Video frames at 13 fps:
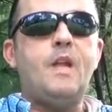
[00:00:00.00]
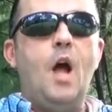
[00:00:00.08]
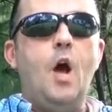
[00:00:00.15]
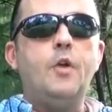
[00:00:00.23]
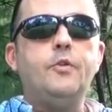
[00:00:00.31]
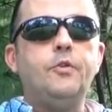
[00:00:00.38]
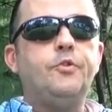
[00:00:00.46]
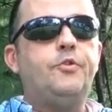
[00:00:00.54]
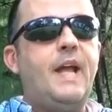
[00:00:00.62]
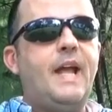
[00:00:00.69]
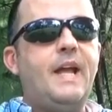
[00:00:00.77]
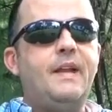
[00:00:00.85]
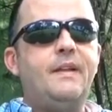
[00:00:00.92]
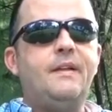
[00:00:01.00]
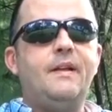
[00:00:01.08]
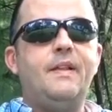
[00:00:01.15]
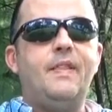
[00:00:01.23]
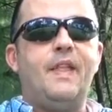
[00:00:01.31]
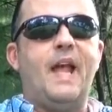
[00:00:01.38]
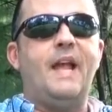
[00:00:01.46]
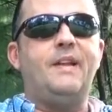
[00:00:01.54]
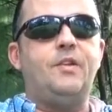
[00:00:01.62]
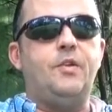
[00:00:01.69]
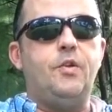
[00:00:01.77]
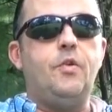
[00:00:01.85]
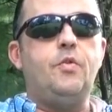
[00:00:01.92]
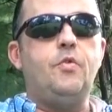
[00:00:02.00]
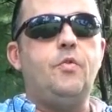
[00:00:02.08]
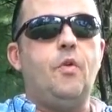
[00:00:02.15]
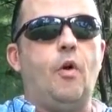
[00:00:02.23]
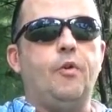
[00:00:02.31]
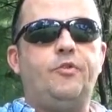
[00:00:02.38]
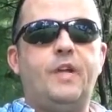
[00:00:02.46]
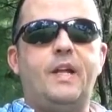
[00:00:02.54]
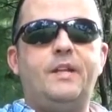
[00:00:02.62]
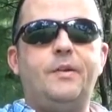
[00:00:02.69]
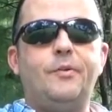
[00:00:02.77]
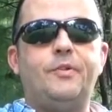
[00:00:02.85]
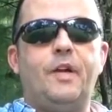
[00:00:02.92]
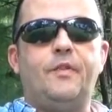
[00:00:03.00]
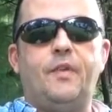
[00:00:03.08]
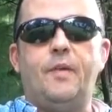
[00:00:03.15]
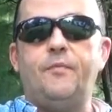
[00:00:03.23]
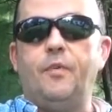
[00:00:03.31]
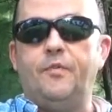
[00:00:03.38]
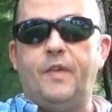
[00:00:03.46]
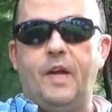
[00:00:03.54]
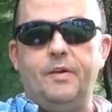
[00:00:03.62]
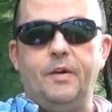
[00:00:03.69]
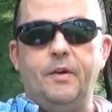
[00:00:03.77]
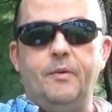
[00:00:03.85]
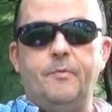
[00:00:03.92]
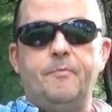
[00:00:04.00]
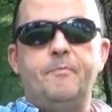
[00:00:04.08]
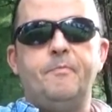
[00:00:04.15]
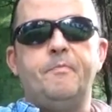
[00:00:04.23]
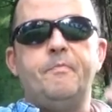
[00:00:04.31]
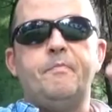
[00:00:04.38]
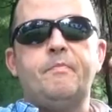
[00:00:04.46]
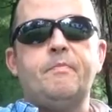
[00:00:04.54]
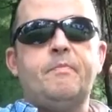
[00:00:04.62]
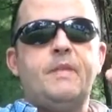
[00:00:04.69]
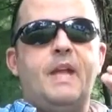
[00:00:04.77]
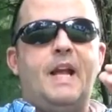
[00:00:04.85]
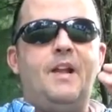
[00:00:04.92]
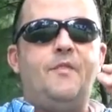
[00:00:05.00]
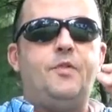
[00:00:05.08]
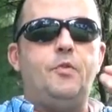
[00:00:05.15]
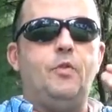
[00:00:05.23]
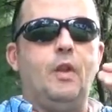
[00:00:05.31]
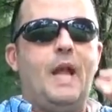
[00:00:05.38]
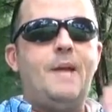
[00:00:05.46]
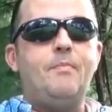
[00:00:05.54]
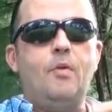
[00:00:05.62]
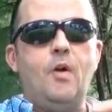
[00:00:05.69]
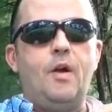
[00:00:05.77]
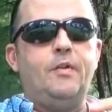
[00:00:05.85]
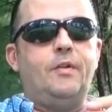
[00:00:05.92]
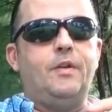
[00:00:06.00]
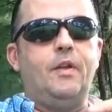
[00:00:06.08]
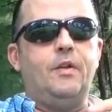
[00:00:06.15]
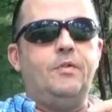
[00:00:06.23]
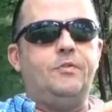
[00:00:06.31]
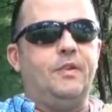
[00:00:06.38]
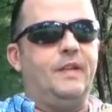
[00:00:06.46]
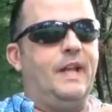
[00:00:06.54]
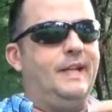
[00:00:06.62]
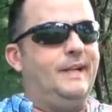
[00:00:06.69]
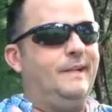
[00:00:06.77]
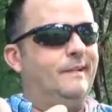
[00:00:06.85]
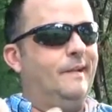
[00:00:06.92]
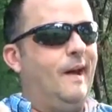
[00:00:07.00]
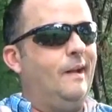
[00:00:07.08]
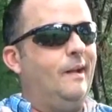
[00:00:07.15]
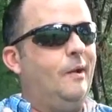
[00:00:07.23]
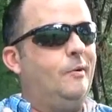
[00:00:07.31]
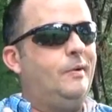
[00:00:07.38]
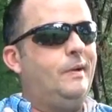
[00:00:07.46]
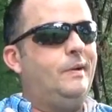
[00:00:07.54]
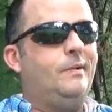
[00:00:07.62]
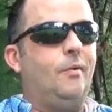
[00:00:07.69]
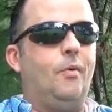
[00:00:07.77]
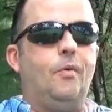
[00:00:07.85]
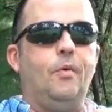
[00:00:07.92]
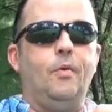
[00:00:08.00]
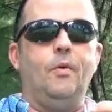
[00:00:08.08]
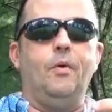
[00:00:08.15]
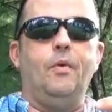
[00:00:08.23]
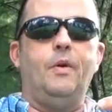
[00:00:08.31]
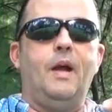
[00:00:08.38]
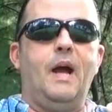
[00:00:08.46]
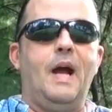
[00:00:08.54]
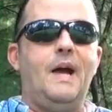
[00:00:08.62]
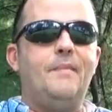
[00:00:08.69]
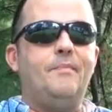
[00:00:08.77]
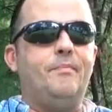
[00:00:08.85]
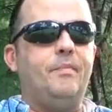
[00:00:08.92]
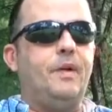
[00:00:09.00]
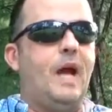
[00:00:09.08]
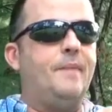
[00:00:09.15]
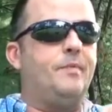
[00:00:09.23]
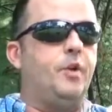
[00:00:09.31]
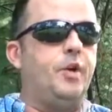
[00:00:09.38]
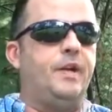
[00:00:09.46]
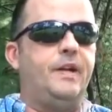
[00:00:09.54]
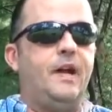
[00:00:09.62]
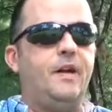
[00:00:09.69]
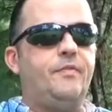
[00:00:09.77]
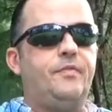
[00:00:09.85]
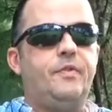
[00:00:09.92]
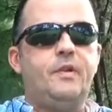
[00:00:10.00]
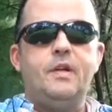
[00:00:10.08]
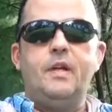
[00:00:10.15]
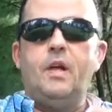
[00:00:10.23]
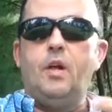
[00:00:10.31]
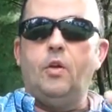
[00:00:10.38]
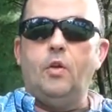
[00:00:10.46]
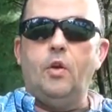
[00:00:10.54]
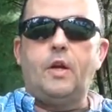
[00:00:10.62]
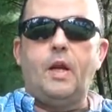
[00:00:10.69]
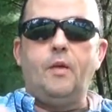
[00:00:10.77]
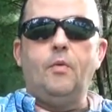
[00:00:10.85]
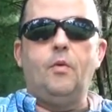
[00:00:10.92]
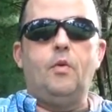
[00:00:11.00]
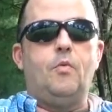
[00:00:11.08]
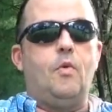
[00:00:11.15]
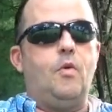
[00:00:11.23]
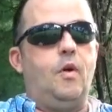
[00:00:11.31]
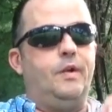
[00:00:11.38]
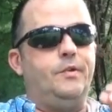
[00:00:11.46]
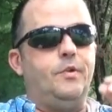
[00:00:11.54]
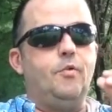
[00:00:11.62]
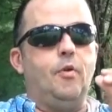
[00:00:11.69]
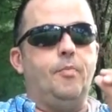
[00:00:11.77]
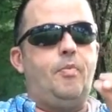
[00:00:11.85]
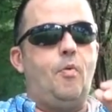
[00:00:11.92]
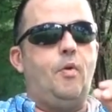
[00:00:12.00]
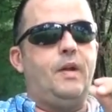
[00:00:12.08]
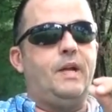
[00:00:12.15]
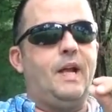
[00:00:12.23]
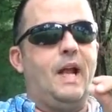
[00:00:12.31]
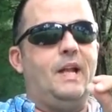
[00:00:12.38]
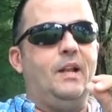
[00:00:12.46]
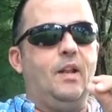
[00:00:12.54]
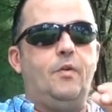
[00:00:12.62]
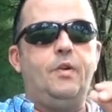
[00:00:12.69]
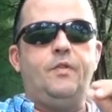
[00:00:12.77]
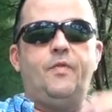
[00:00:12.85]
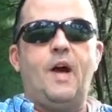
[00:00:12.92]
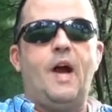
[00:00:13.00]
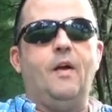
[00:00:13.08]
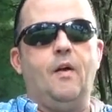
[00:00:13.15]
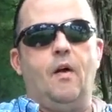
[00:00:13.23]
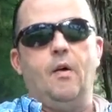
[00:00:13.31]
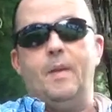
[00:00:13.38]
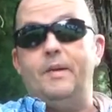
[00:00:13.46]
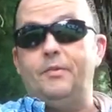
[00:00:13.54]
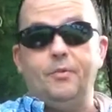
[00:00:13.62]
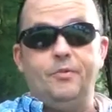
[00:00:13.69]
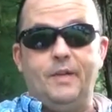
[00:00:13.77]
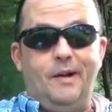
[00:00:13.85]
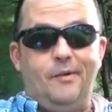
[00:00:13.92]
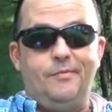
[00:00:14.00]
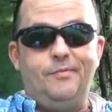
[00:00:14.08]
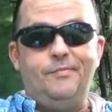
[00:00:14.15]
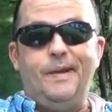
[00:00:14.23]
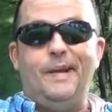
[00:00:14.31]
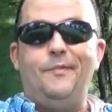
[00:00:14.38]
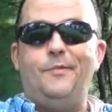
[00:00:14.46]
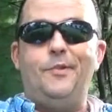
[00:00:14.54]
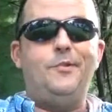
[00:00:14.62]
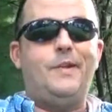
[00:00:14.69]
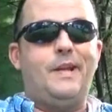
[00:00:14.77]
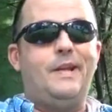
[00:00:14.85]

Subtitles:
understand that you are setting yourself up for failure. And if you labor on the delusion that it is not loaded or I'm good enough, look at rule 1. You are pointing a loaded firearm at yourself. And if you,